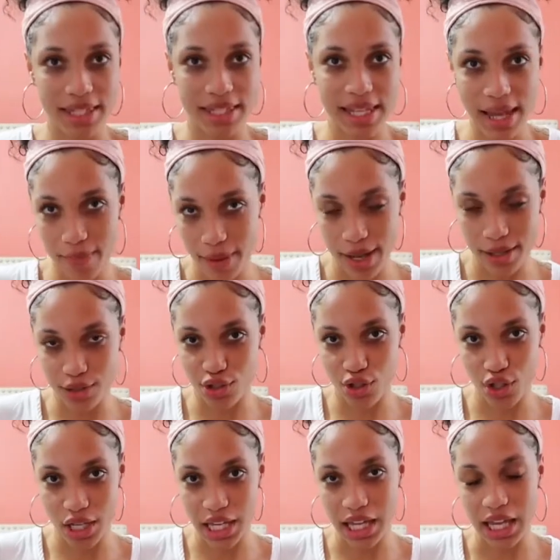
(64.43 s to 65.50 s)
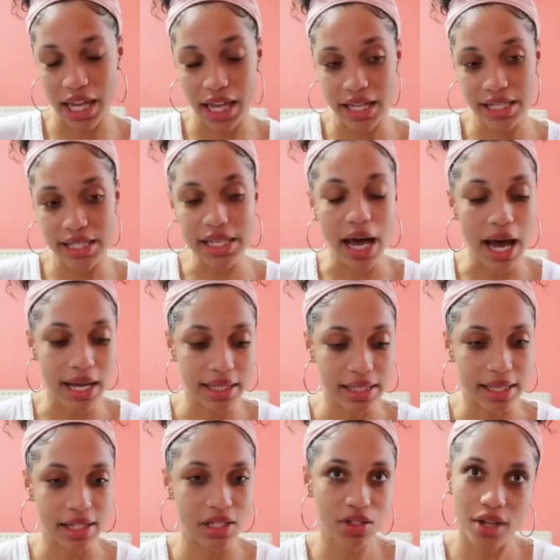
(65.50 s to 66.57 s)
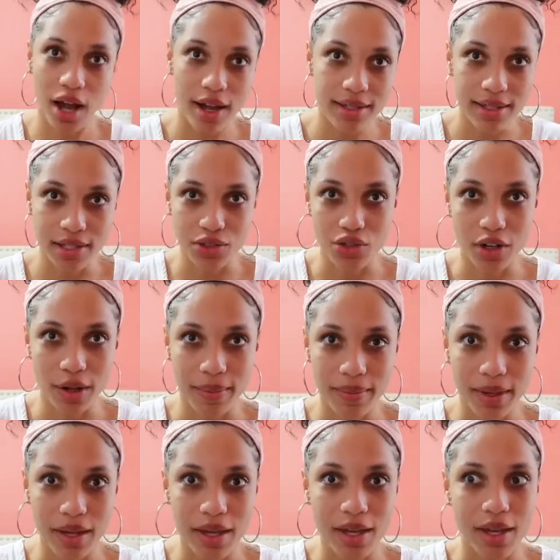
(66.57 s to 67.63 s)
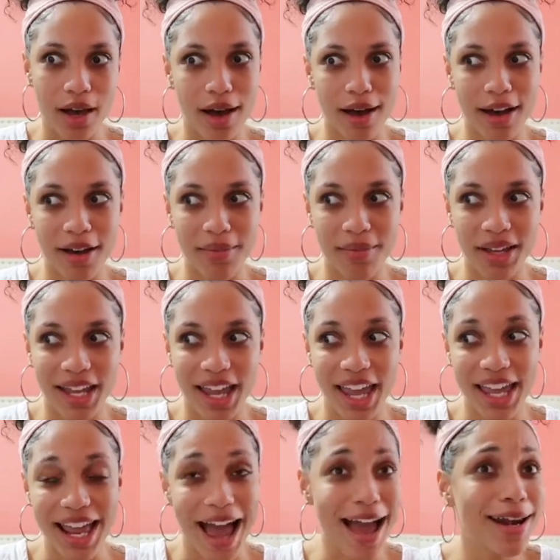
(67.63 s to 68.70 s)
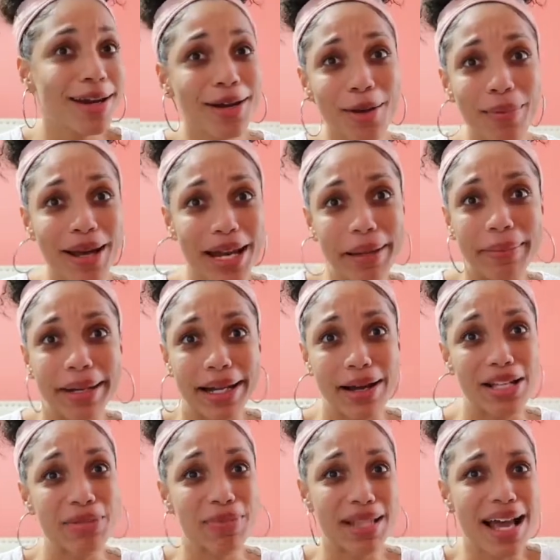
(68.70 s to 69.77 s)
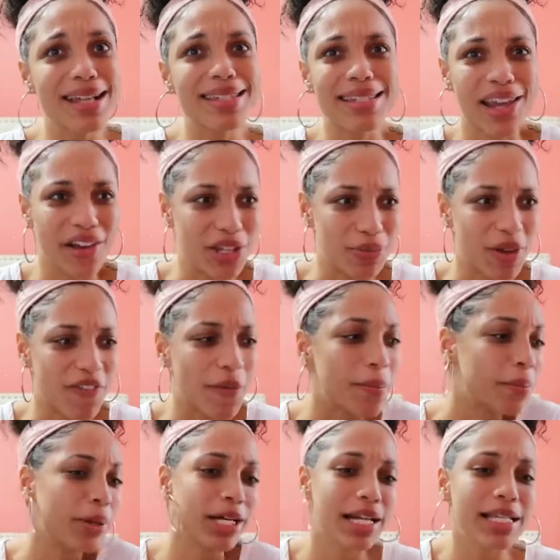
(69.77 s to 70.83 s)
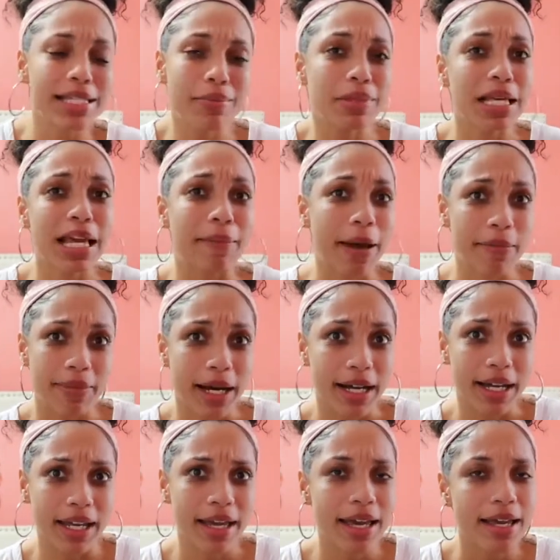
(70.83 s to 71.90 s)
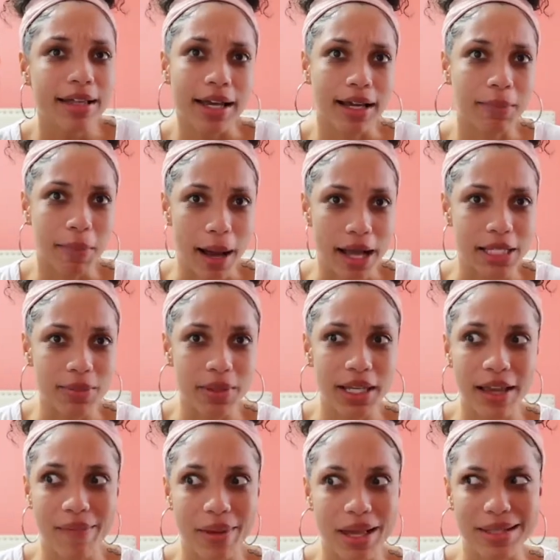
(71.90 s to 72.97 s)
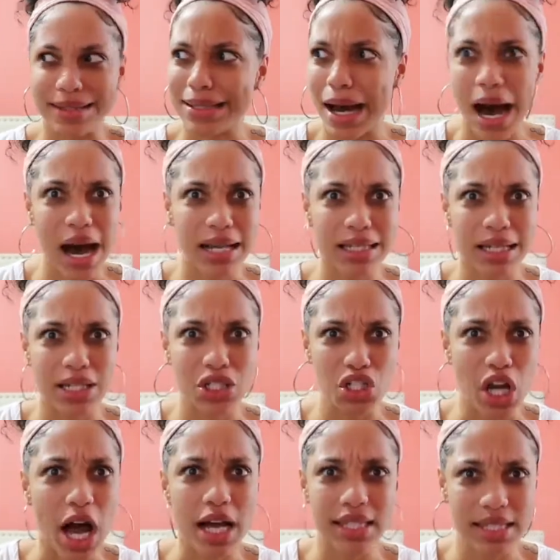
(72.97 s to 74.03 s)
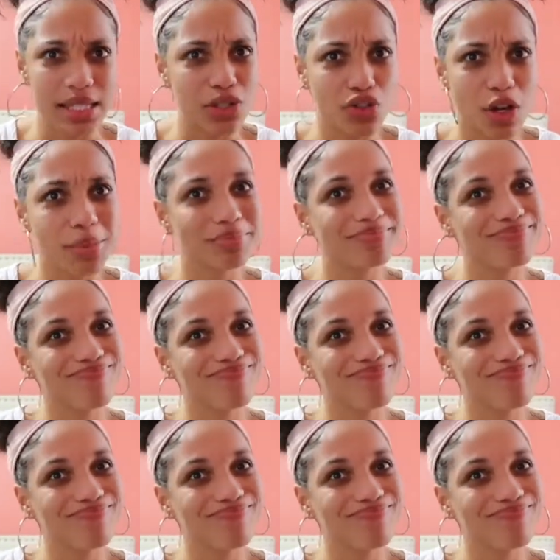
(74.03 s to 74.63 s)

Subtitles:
tampons you can get toxic shock syndrome, and I don't know about anybody else, but that scares me. If I'm putting something in my body that could possibly give me toxic shock syndrome,